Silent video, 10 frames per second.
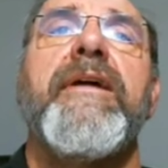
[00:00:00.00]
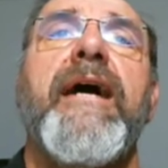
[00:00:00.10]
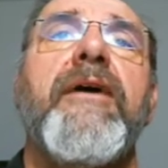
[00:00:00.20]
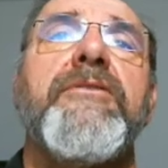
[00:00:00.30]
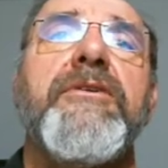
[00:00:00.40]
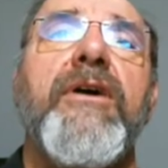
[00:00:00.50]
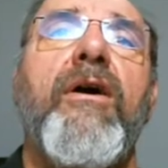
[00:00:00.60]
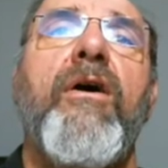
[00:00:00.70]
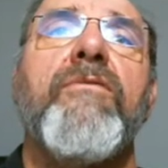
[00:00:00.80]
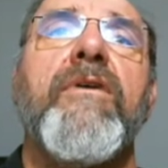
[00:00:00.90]
out to
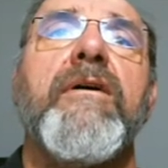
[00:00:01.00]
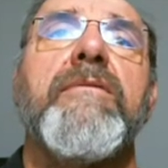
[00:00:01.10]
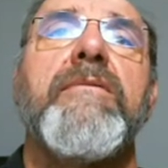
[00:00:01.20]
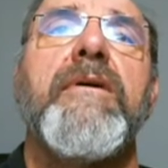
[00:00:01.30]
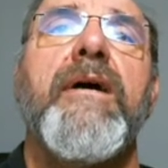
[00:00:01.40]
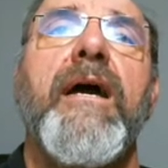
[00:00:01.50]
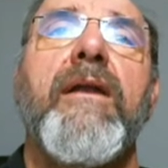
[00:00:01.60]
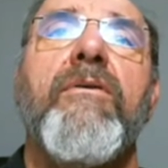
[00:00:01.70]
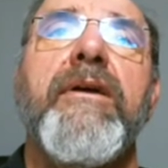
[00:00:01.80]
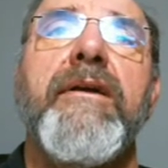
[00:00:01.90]
Jehovah,
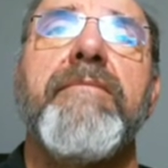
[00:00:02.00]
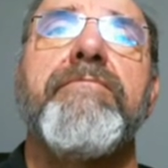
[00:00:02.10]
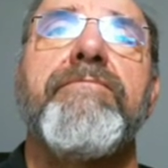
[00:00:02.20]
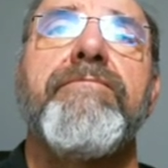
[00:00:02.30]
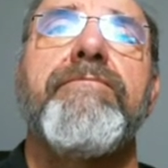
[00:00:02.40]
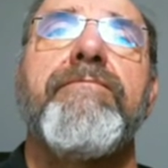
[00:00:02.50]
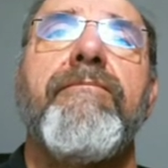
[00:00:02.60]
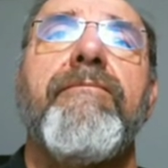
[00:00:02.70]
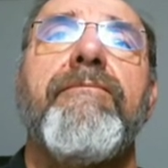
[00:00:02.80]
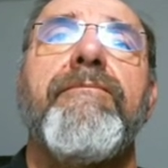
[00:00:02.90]
Elohim,
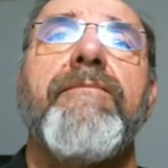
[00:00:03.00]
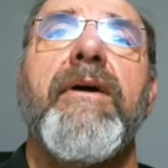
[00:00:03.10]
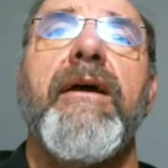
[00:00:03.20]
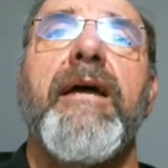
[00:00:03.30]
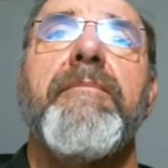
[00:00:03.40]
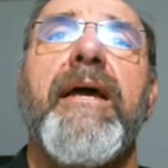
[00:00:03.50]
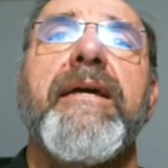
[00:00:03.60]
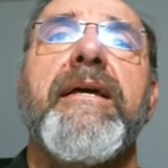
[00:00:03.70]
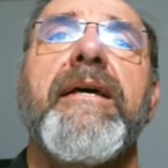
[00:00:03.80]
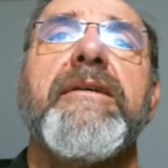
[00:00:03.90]
and
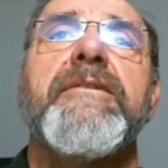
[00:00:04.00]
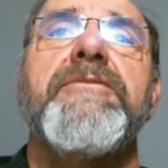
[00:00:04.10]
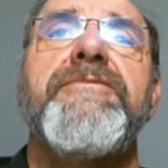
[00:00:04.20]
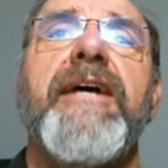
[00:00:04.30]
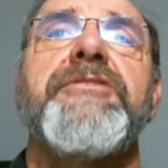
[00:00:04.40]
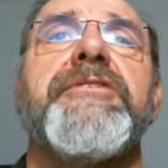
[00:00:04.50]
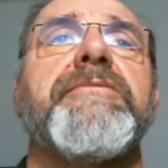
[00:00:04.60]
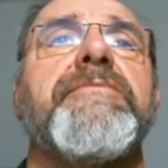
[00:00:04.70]
making his confession.